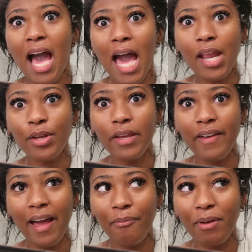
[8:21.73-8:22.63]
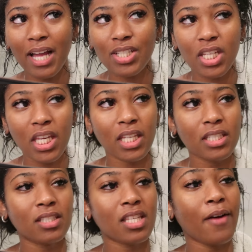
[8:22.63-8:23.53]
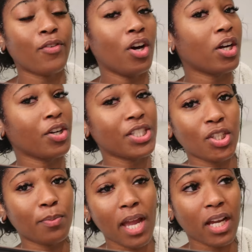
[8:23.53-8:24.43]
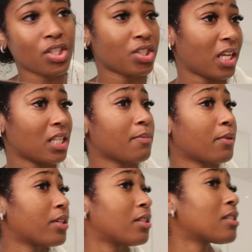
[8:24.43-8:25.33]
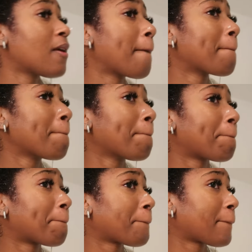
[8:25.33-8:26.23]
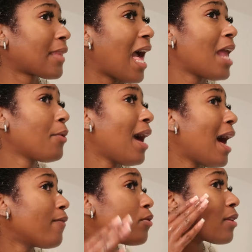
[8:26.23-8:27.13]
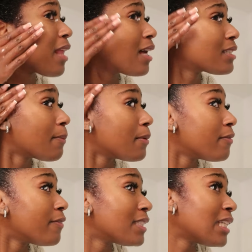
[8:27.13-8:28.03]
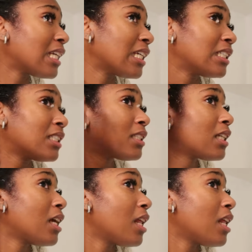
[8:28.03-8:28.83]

I don't even have black jeans. I've got to go still Bianca jeans because I don't have all of that type of facilities.